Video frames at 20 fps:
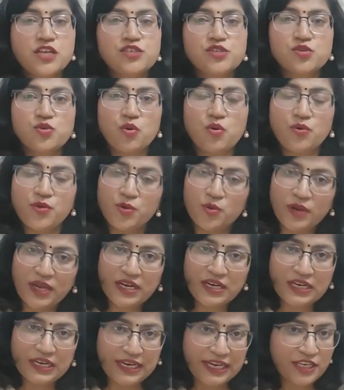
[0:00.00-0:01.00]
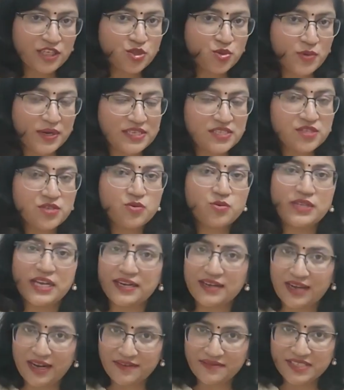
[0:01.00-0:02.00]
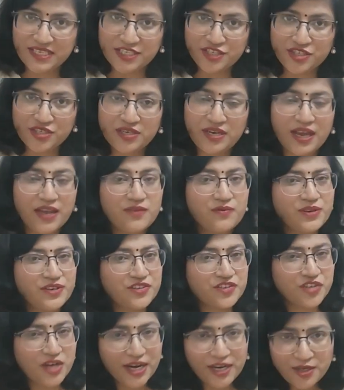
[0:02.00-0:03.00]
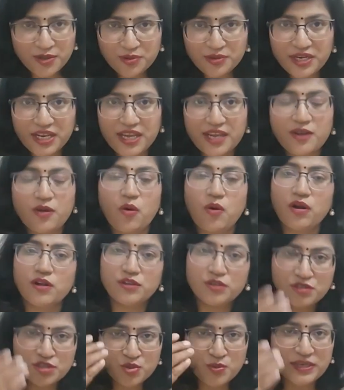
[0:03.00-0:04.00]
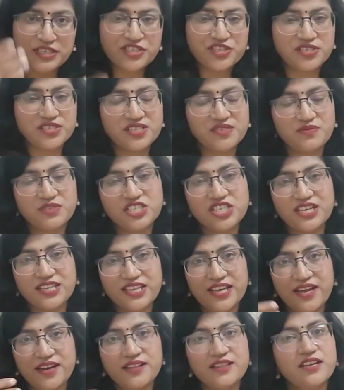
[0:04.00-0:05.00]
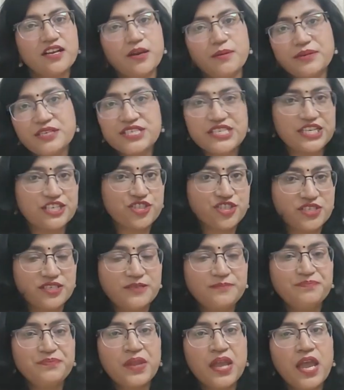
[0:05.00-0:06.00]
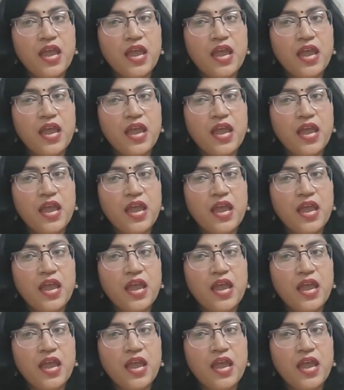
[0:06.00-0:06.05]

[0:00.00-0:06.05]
So you can connect to us through that live session, and we try to take all those questions which are there in the comment section,